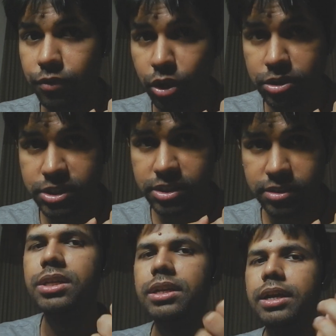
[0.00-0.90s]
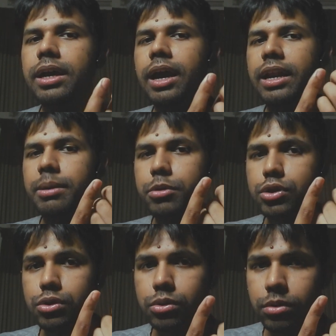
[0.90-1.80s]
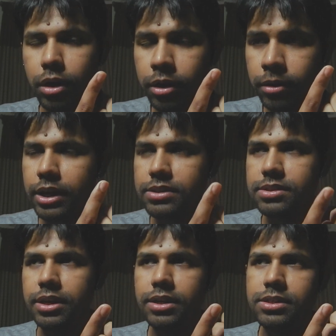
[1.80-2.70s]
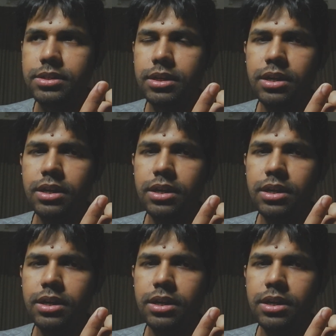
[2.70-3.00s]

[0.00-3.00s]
false. And number two is that